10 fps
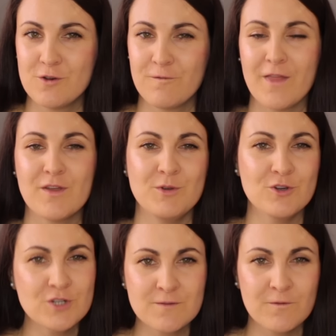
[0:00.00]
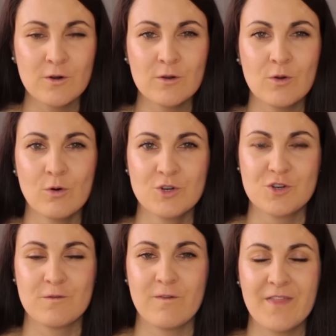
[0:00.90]
Do you find them useful, or
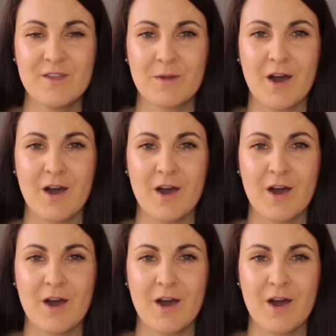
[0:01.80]
do you find them